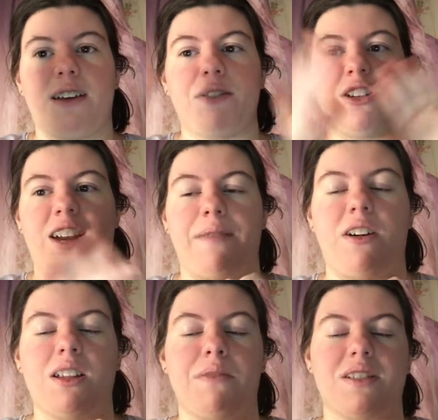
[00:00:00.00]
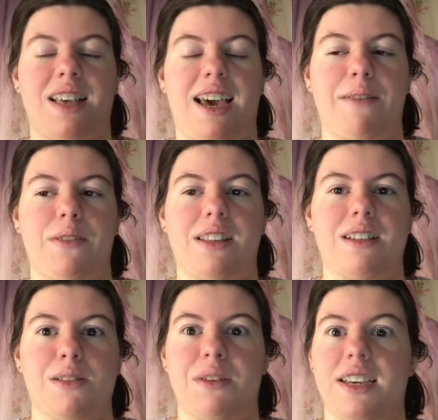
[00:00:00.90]
I'll be sure to have all the books I read
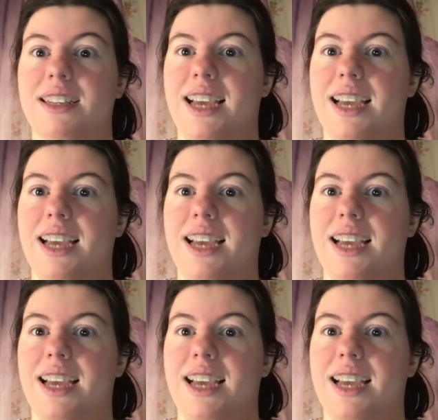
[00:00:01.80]
this week